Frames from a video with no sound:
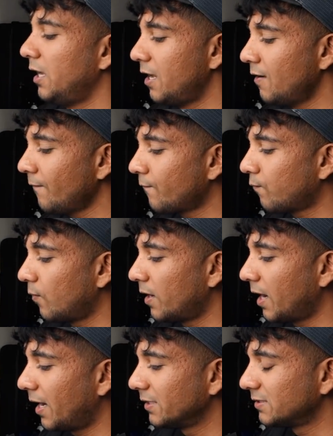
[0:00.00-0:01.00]
If
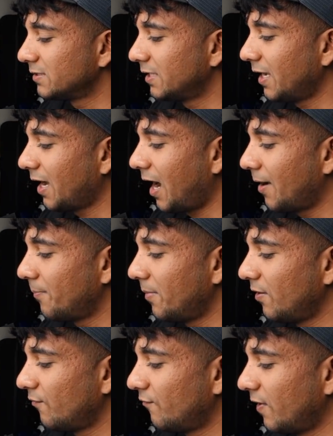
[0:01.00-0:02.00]
when I say I
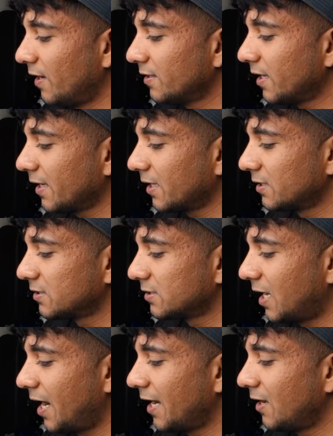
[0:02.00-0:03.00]
may fade like a
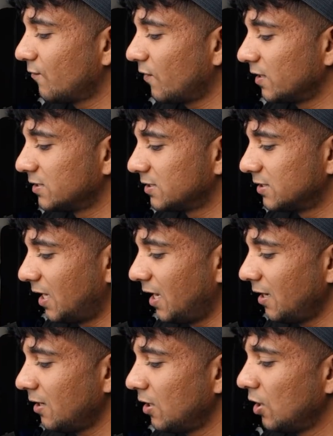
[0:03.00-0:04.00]
sigh if I
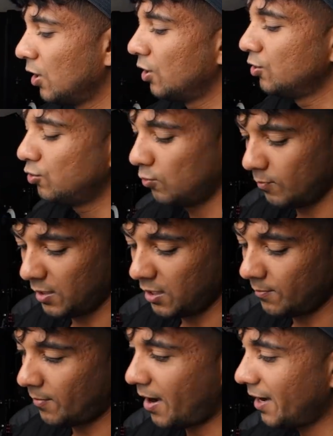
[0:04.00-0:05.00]
stay, you
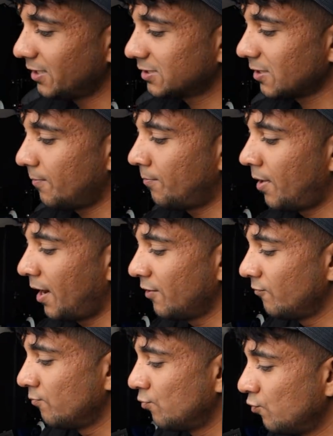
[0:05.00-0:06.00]
minimize my
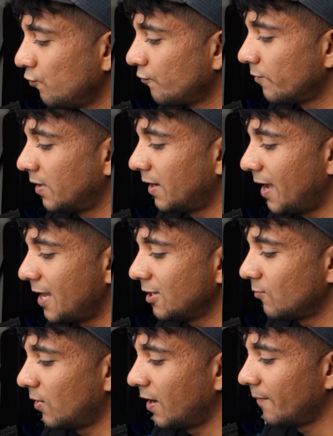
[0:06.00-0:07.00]
movement
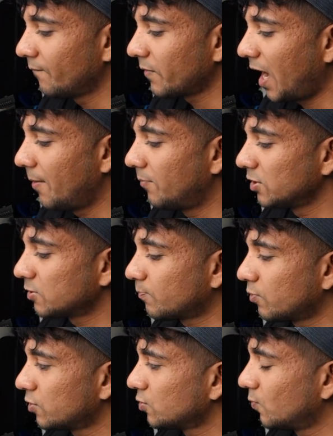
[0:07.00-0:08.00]
anyway. I must
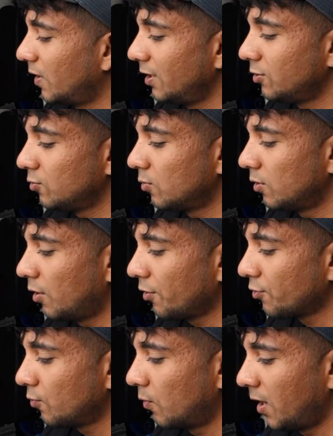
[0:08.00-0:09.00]
persuade you
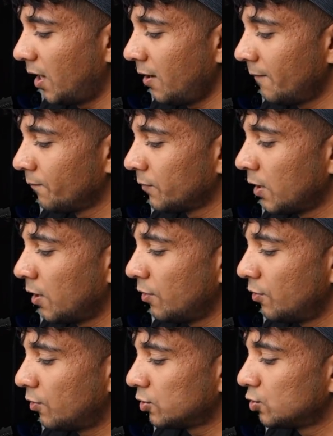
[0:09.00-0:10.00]
another way.
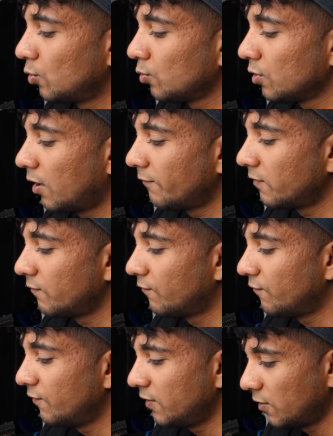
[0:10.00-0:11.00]
There's no love in
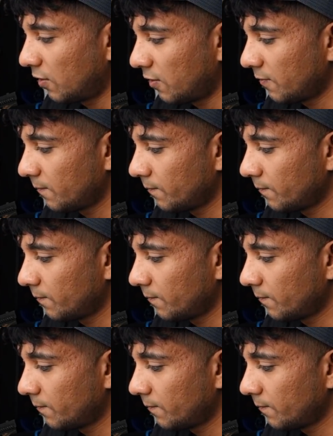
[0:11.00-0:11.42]
fear.